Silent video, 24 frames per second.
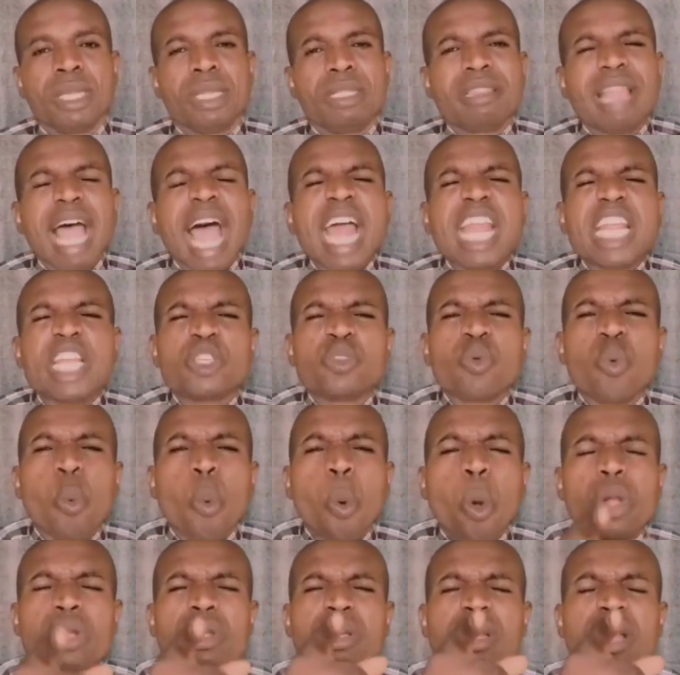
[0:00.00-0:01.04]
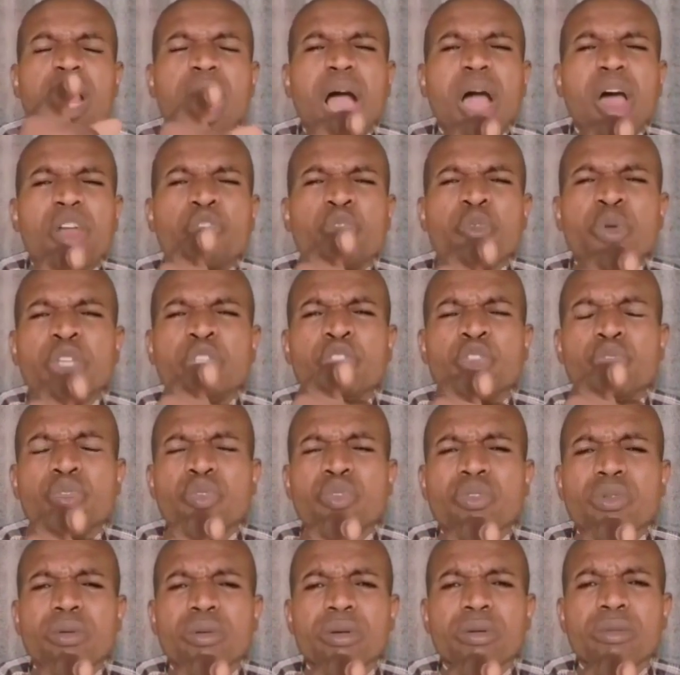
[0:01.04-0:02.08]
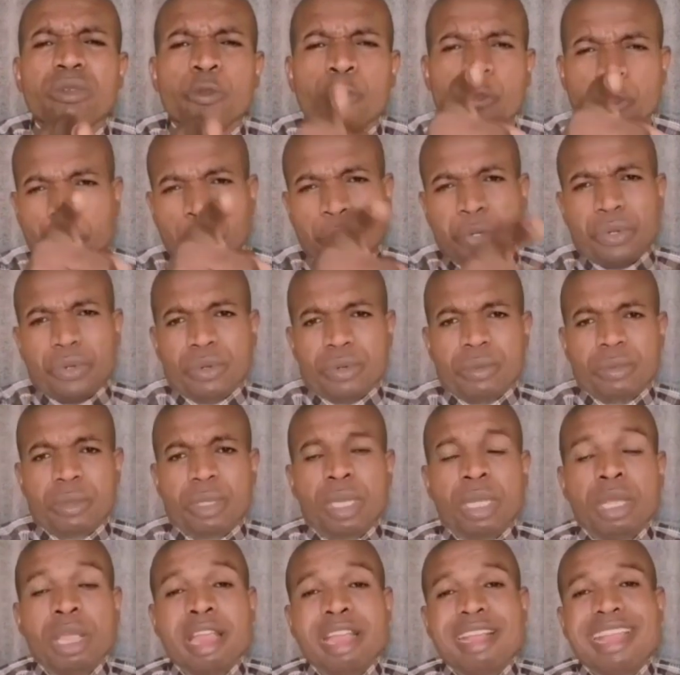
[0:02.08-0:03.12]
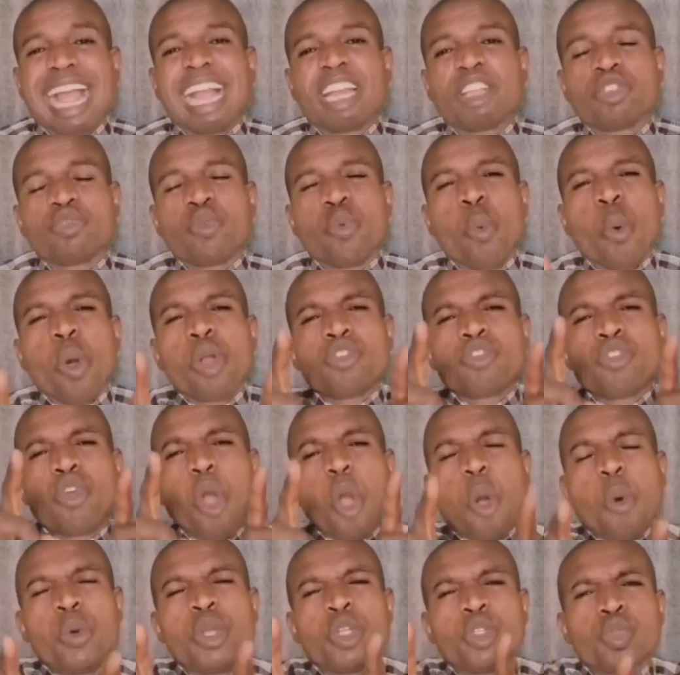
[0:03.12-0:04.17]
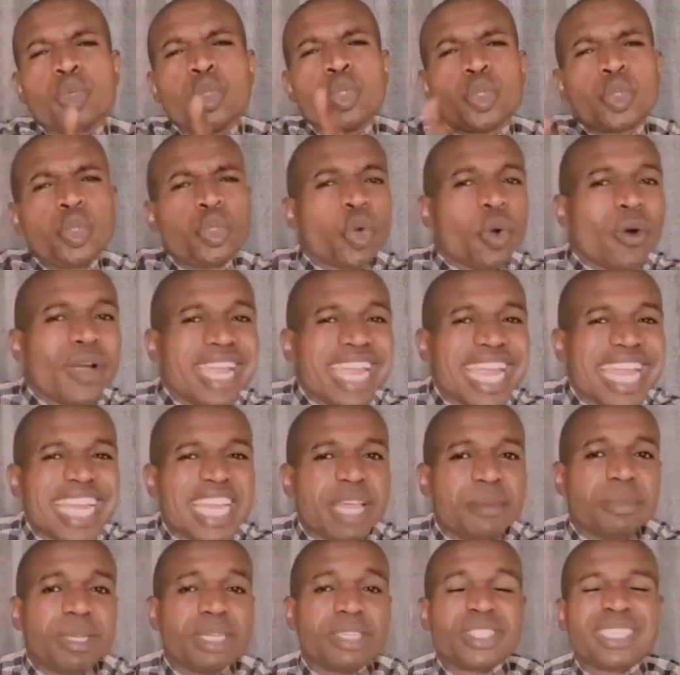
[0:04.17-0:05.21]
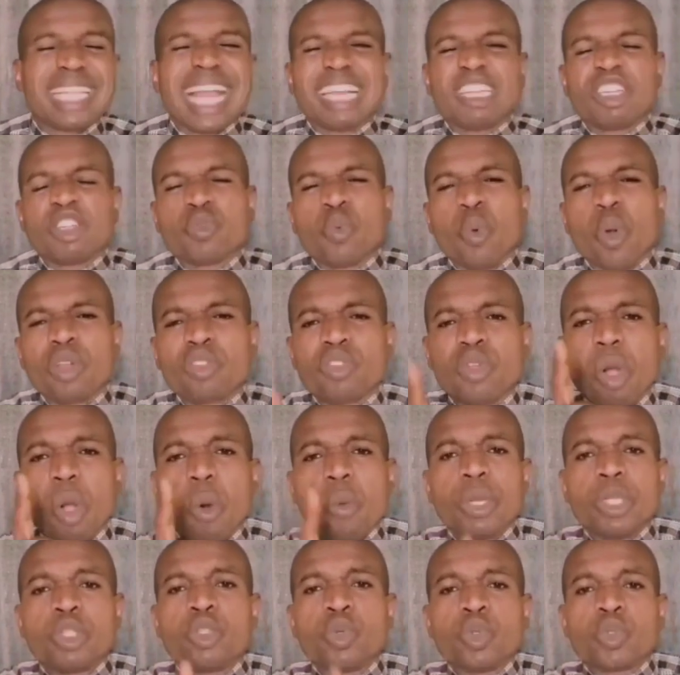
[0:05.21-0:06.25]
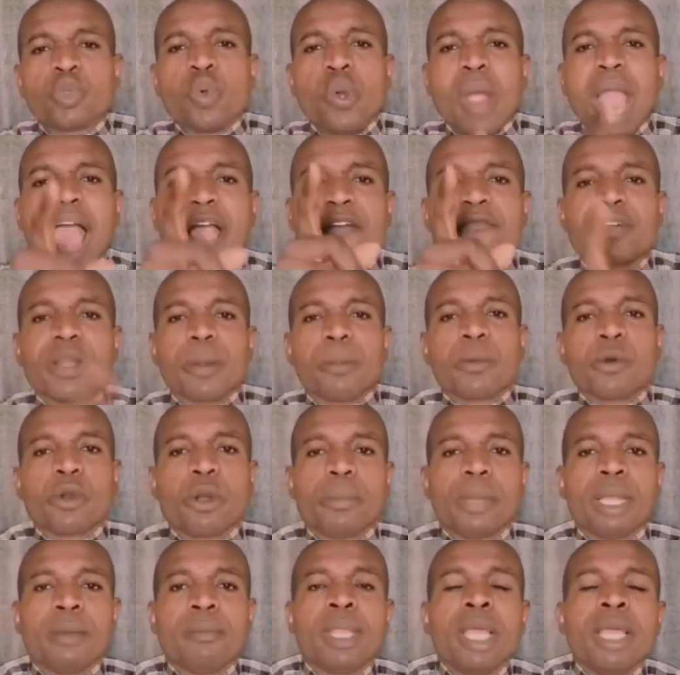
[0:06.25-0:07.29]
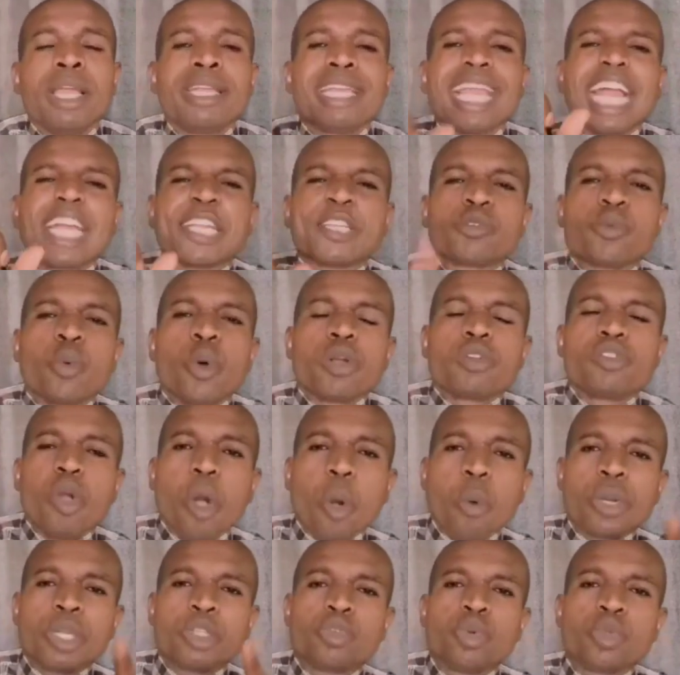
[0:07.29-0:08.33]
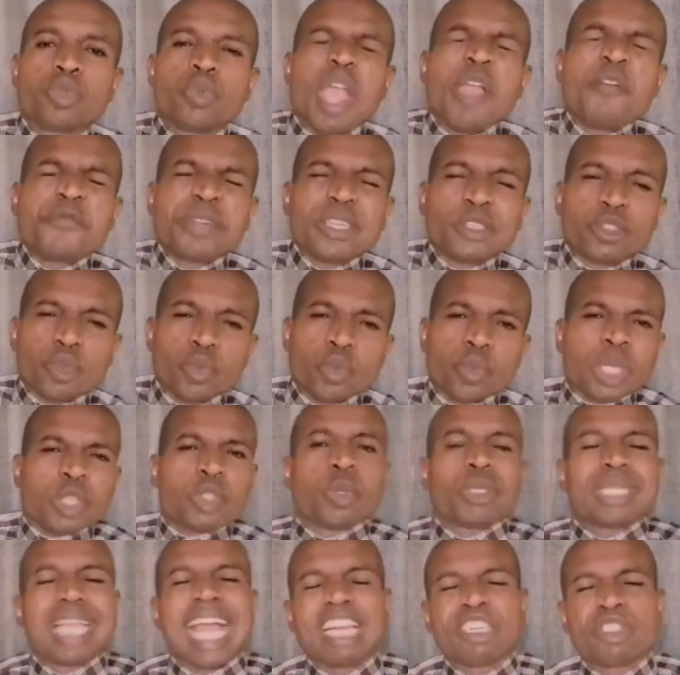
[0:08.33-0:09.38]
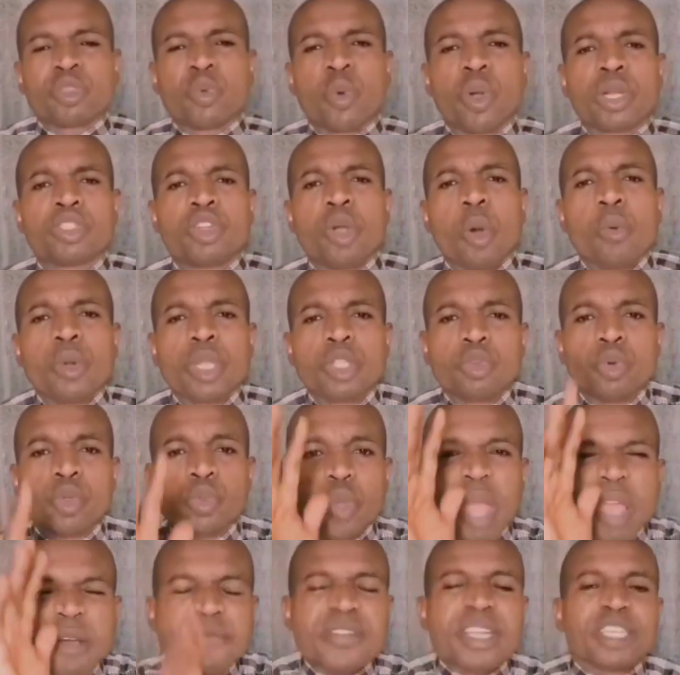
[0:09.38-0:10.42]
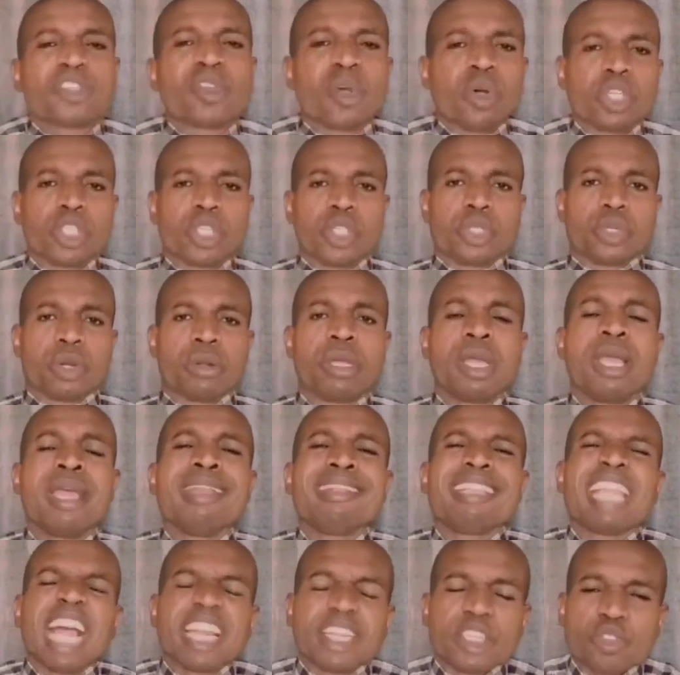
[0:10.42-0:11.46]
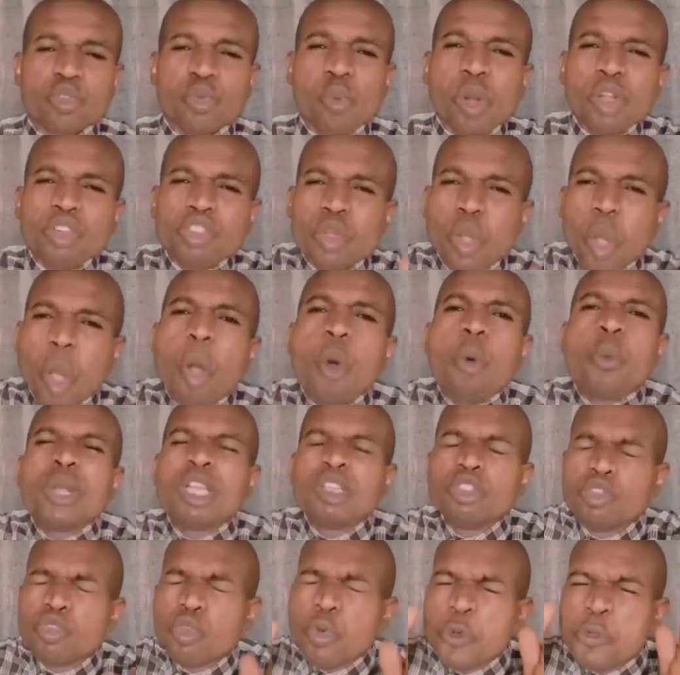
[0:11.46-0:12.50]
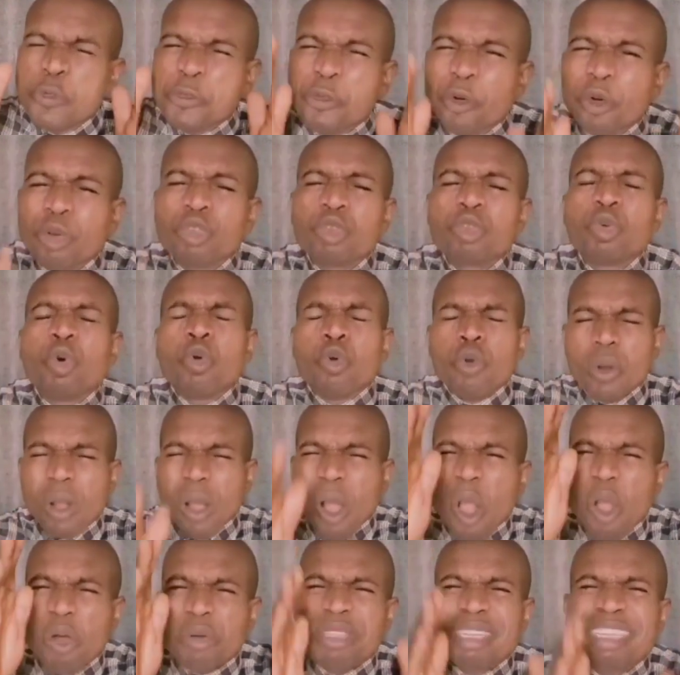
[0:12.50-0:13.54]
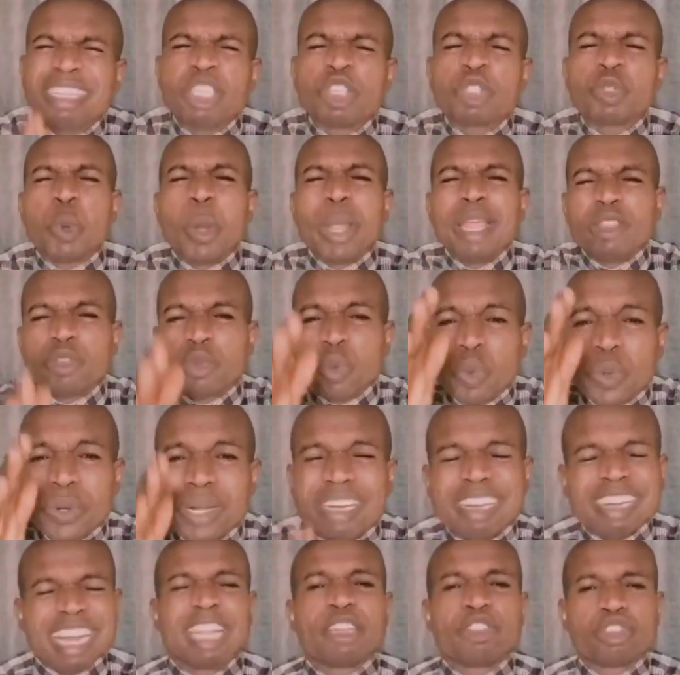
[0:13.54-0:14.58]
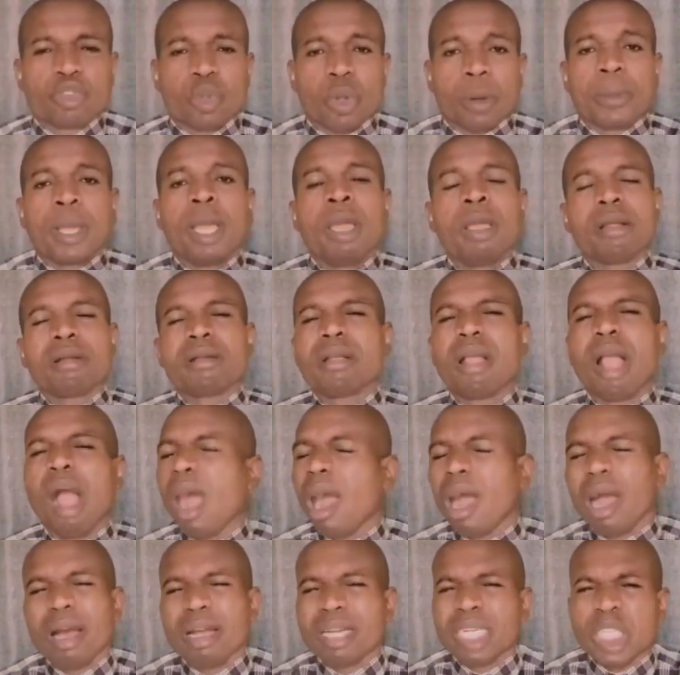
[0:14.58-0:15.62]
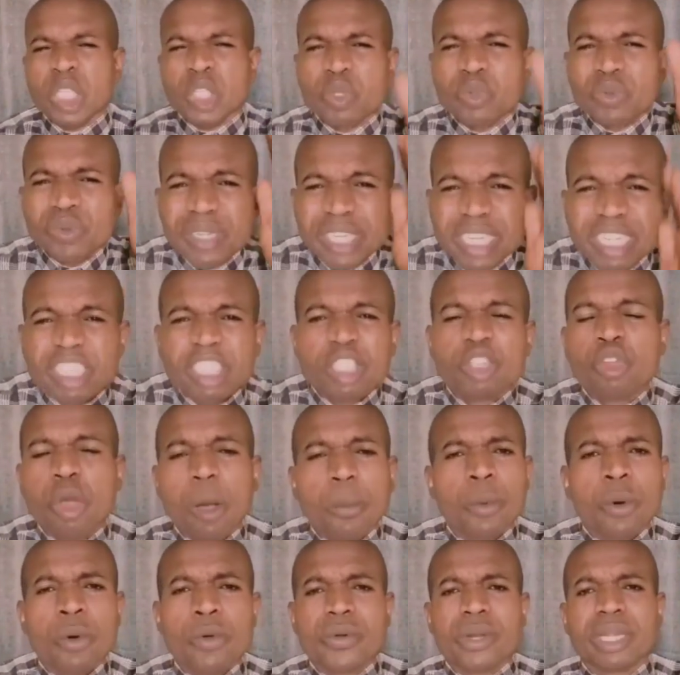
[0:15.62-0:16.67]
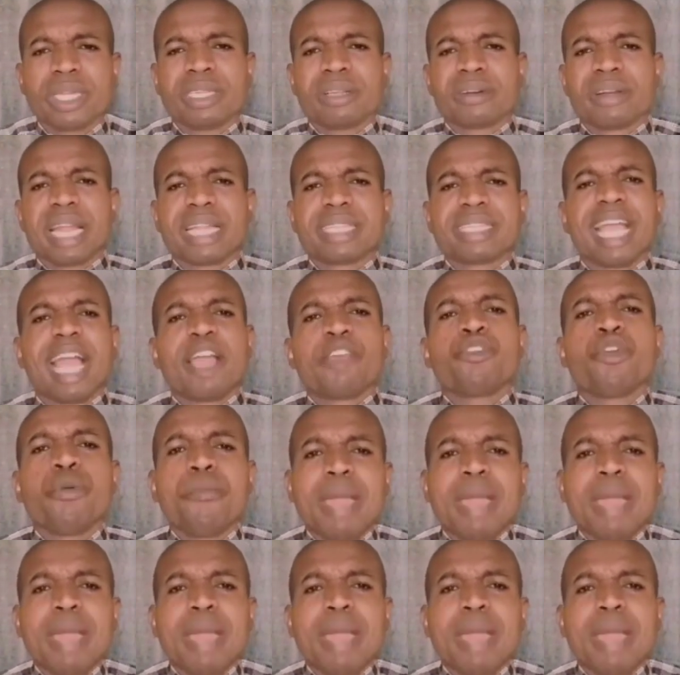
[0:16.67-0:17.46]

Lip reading: That is what God will do for you. That is what God will do to your enemies. That is what God will do to every problem. That is what God will do to every situation. That is what God will do to every condition. That is what God will do for you. God is going to rise up. God is raising up already right now. You